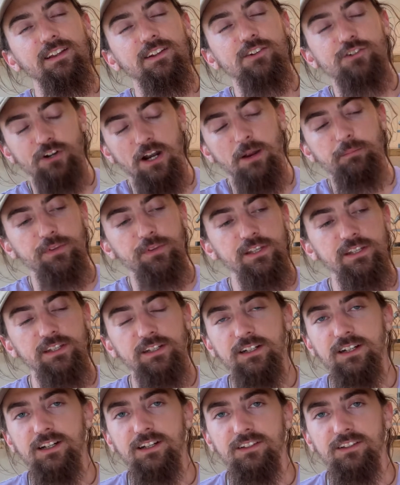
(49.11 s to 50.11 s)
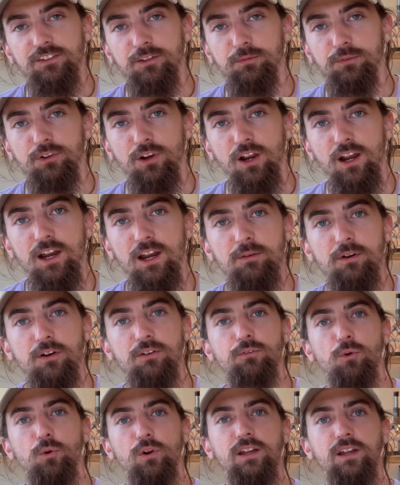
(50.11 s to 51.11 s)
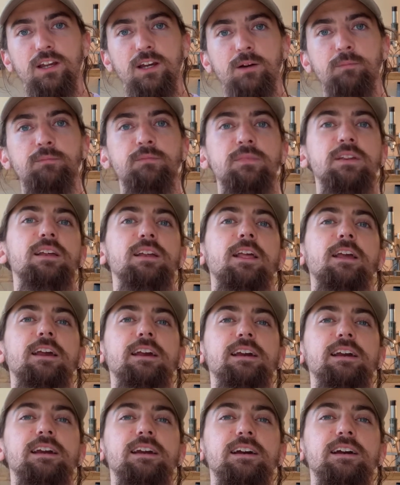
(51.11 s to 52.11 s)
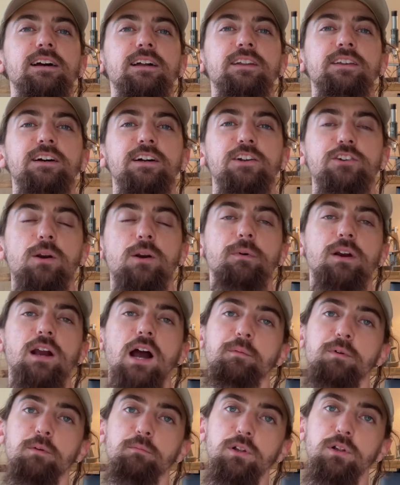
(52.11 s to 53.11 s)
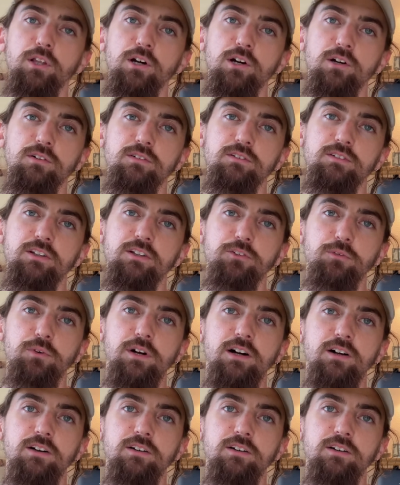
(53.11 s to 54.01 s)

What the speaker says: Drop the subscribe for him, and drop a comment below as well.